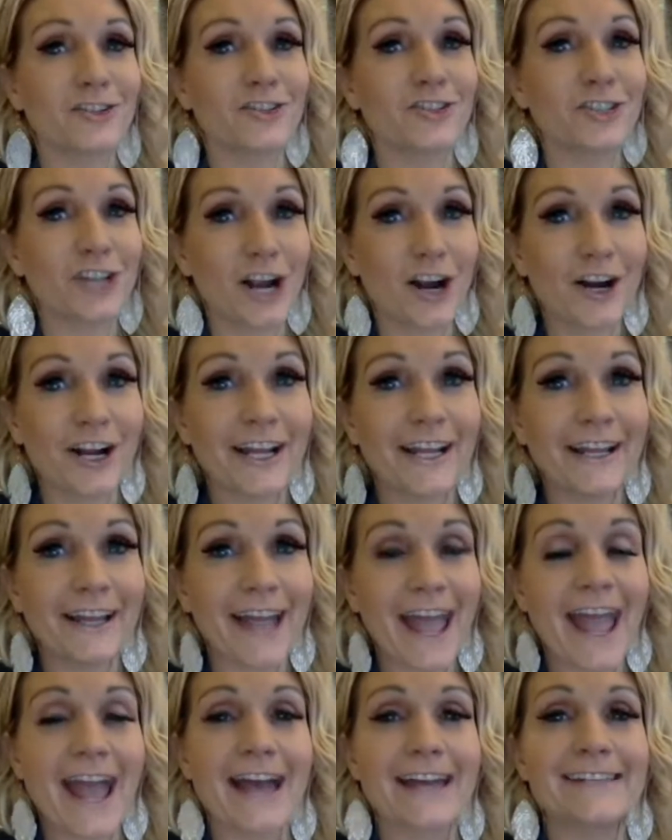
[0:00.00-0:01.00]
Jerry
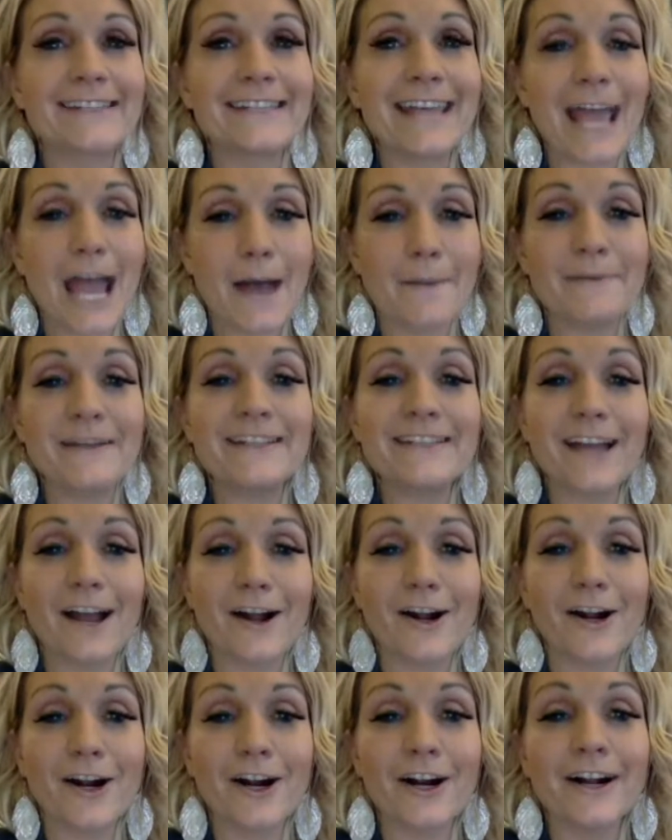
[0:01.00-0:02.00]
and Tammy
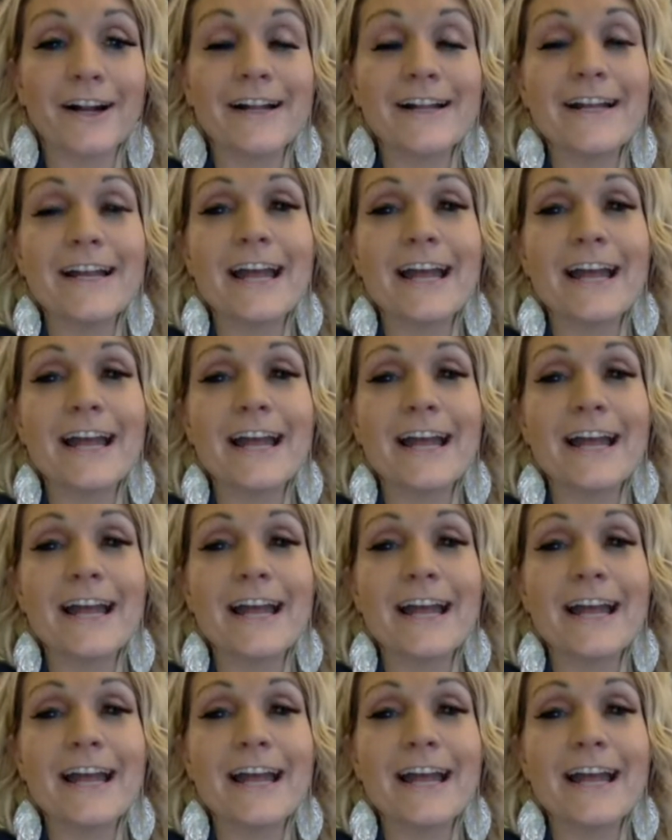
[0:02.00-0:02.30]
Duggar